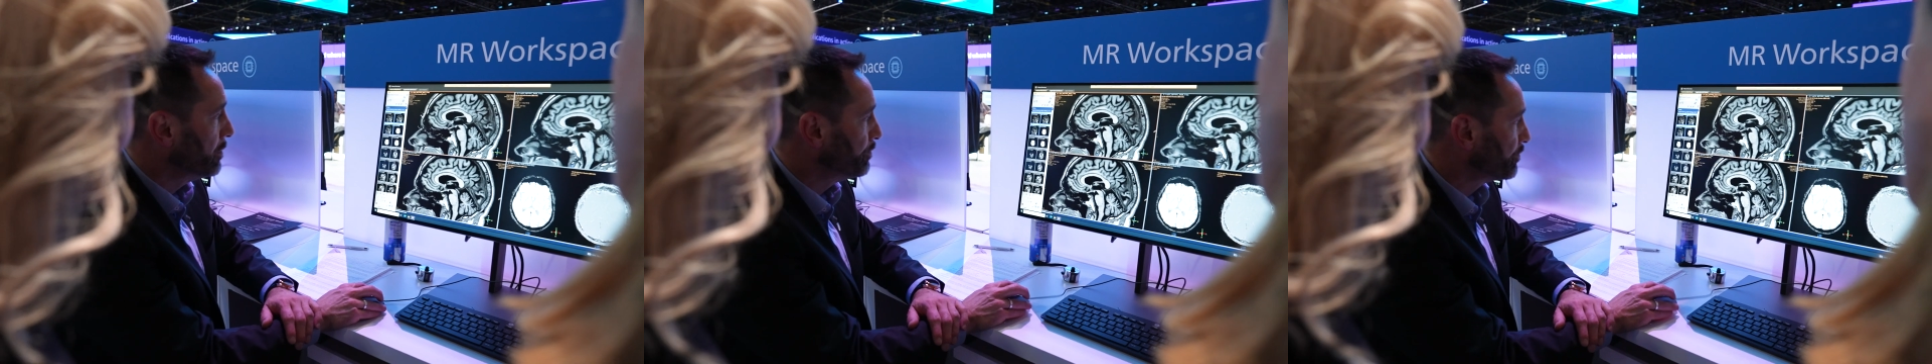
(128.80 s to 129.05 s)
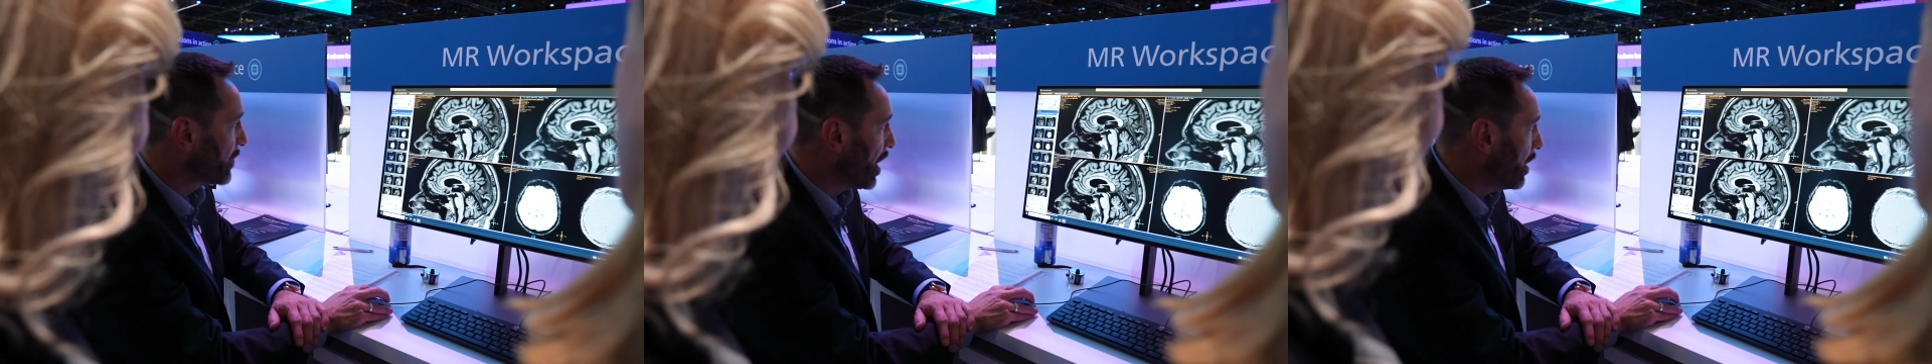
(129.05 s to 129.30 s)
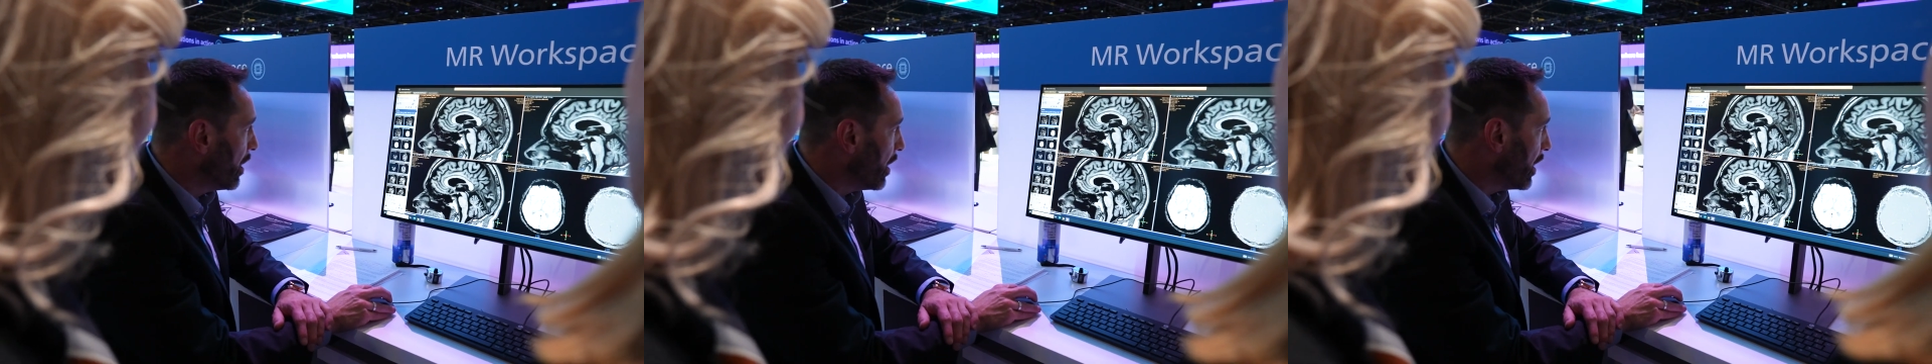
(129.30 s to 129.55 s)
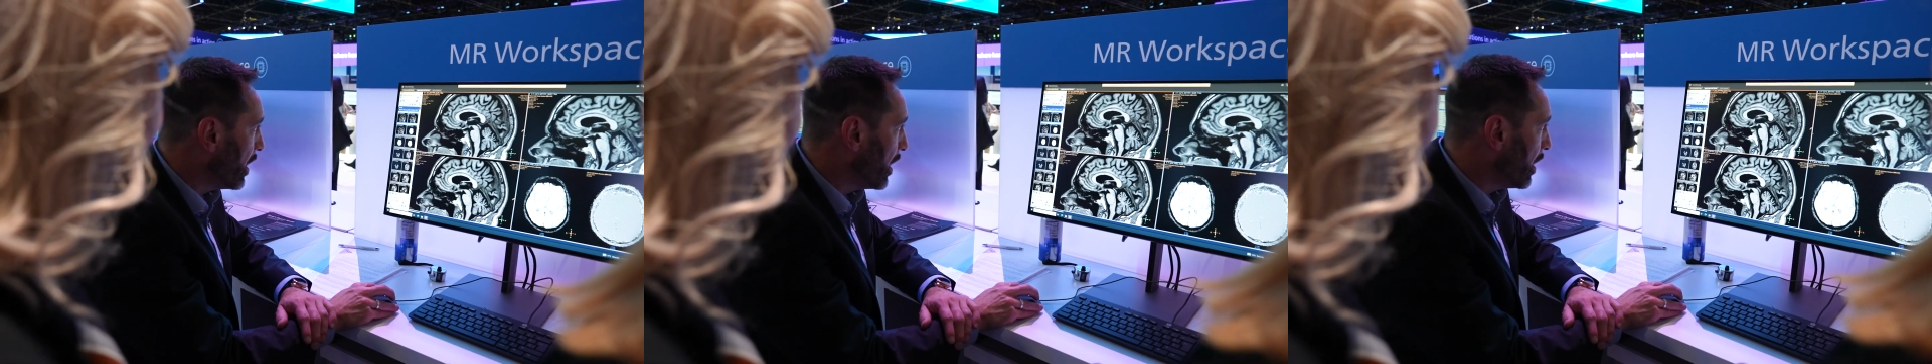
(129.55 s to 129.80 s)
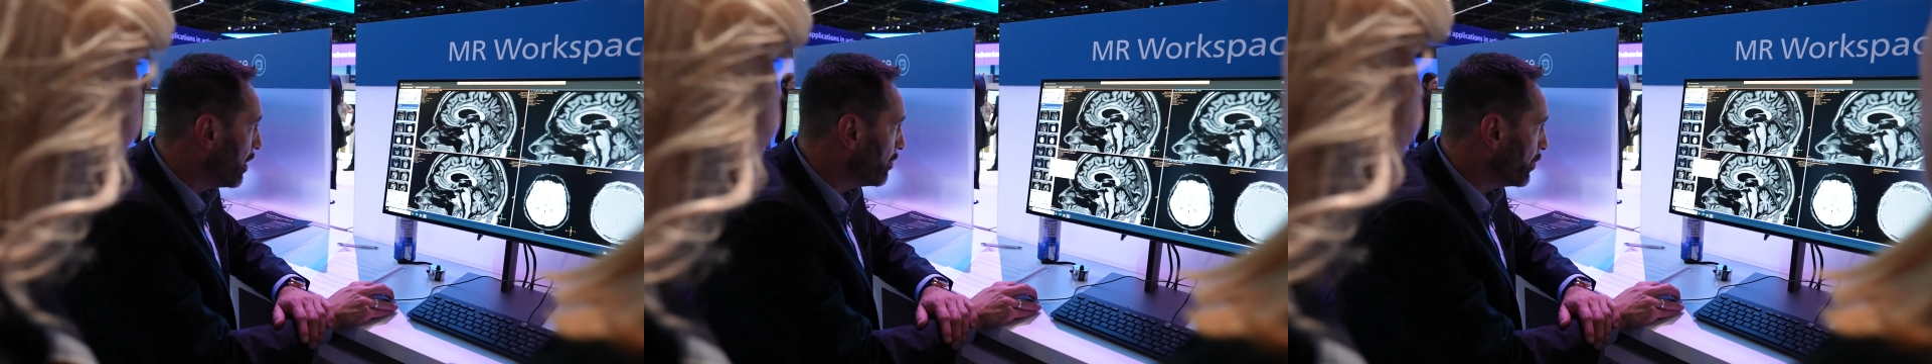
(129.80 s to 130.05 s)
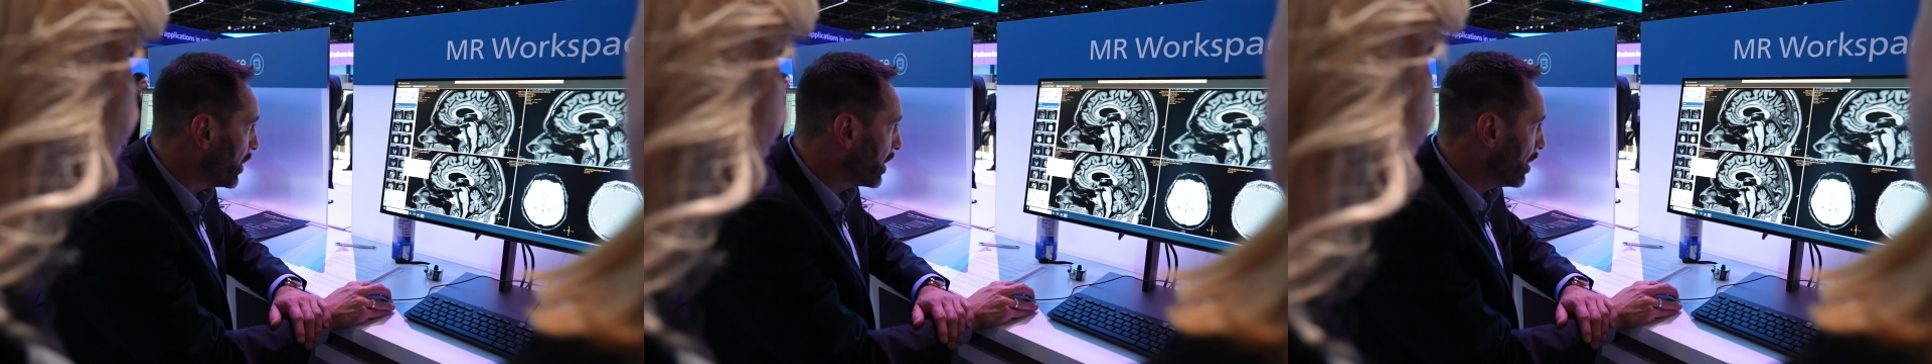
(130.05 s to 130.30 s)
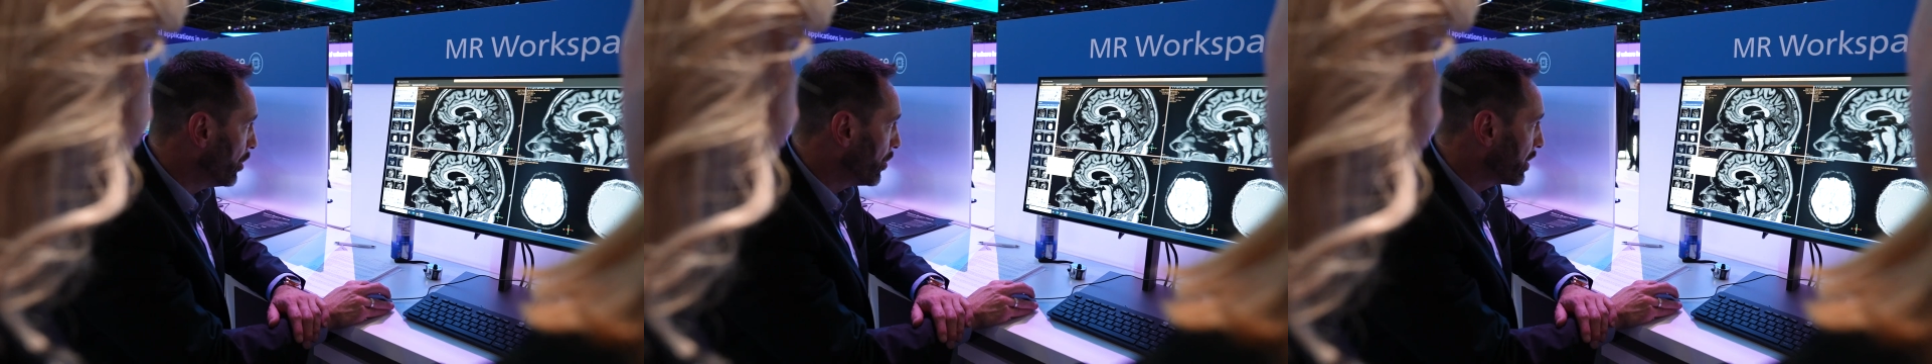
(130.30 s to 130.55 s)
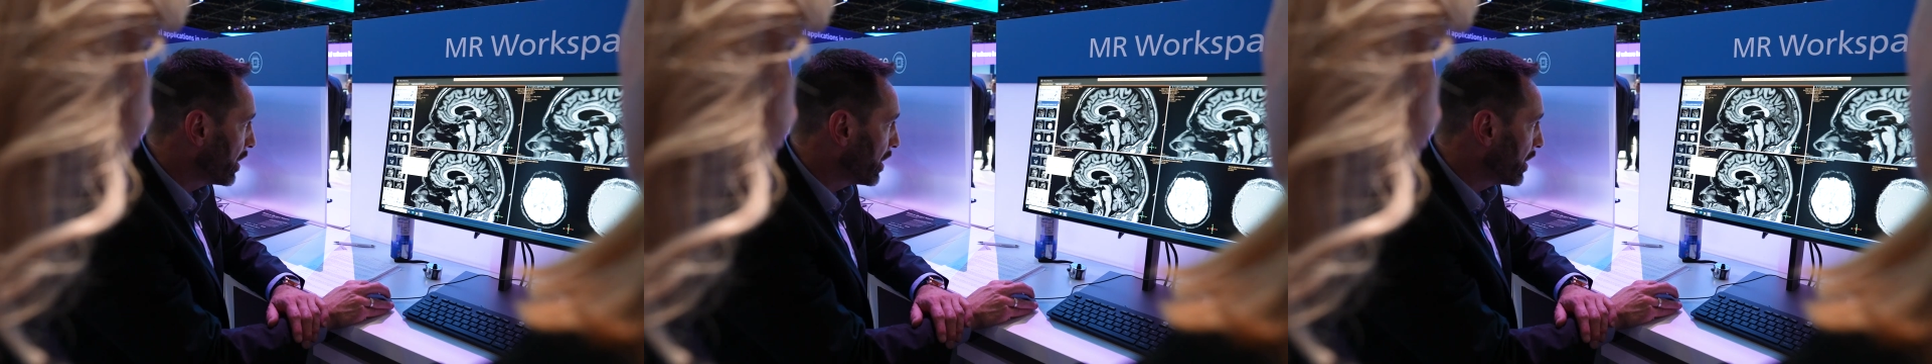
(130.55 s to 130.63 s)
to make the workflow seamless. It's